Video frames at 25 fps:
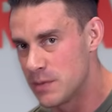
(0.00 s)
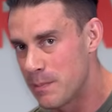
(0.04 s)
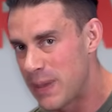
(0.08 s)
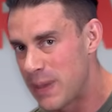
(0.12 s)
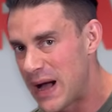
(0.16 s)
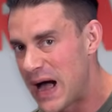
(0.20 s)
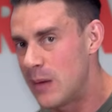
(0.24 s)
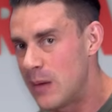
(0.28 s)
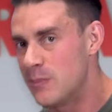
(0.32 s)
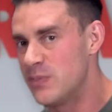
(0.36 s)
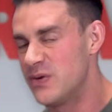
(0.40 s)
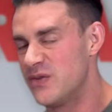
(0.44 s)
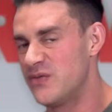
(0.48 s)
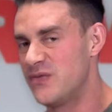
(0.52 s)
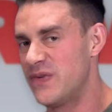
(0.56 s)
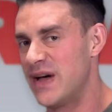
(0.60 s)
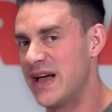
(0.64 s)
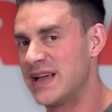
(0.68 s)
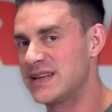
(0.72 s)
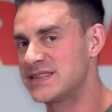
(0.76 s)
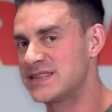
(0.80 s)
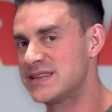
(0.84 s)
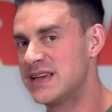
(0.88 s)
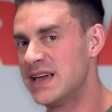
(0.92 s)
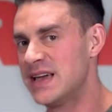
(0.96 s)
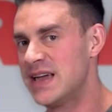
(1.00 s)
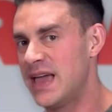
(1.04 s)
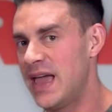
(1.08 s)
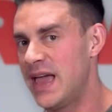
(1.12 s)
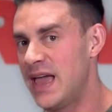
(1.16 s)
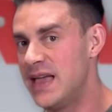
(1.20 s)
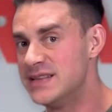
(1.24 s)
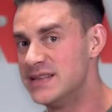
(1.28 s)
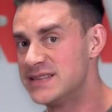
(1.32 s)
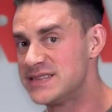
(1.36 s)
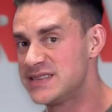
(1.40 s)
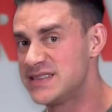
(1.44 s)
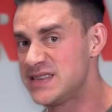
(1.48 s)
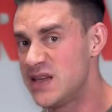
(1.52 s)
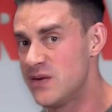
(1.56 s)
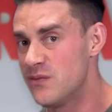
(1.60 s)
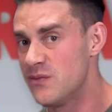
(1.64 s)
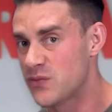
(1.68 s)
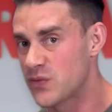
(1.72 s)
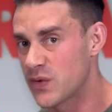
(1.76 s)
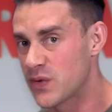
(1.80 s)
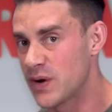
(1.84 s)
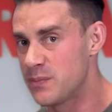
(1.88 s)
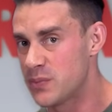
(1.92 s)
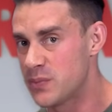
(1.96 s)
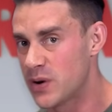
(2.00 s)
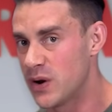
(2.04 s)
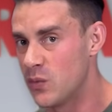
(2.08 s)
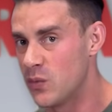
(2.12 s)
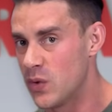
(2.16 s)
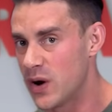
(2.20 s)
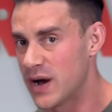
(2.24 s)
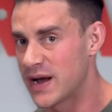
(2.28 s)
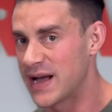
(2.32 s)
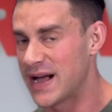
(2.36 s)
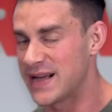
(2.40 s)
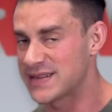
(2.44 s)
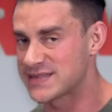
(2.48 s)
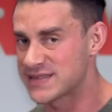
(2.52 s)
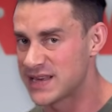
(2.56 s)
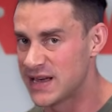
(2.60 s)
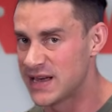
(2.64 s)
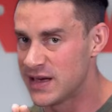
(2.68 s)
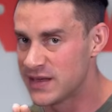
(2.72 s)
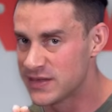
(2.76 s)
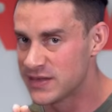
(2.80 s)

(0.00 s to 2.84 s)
pump effect in stim-free pre-workouts.